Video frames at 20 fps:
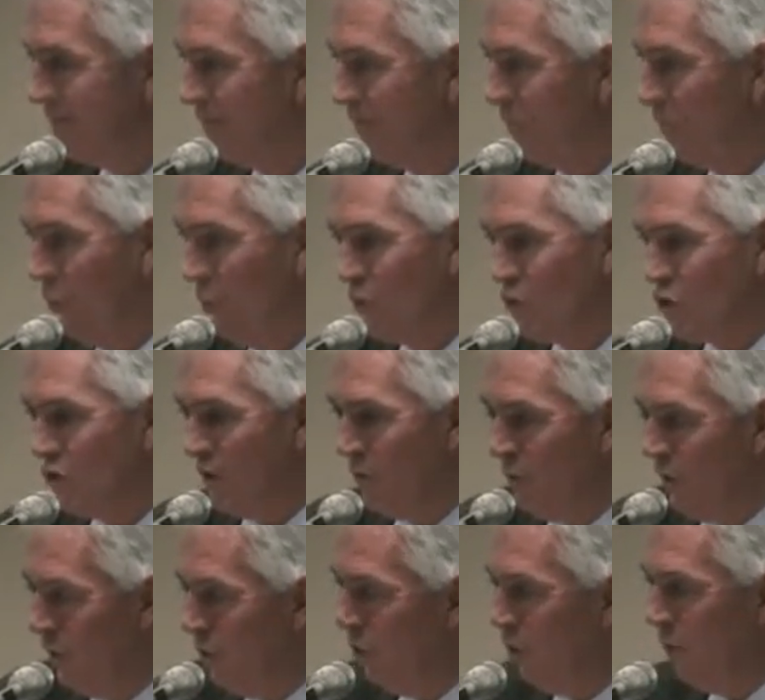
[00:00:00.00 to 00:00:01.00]
We're worse than
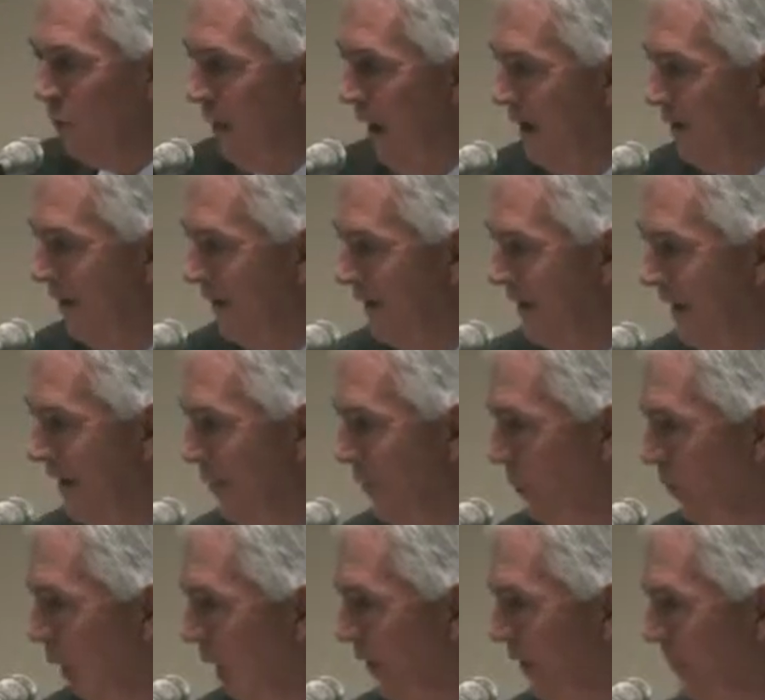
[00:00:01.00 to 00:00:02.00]
we were back in
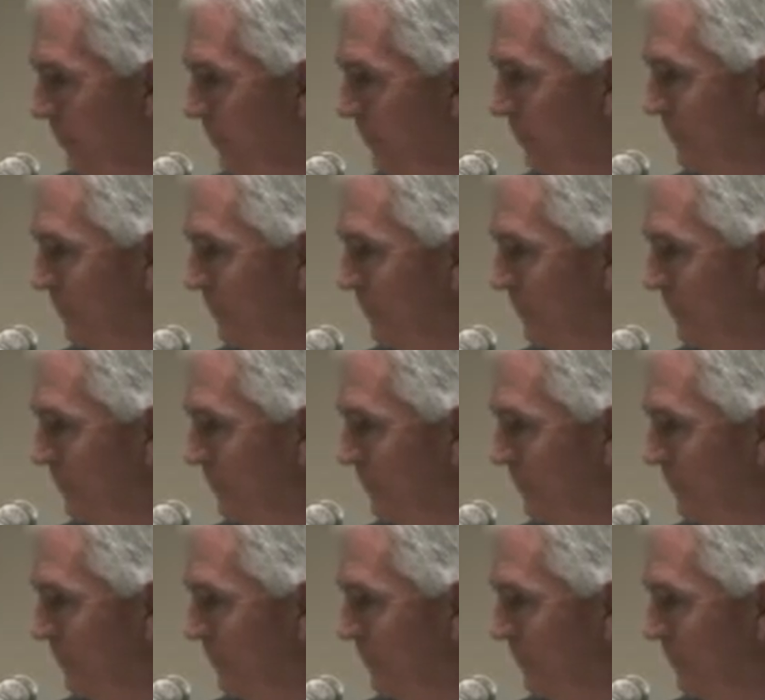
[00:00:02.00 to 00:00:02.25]
'91.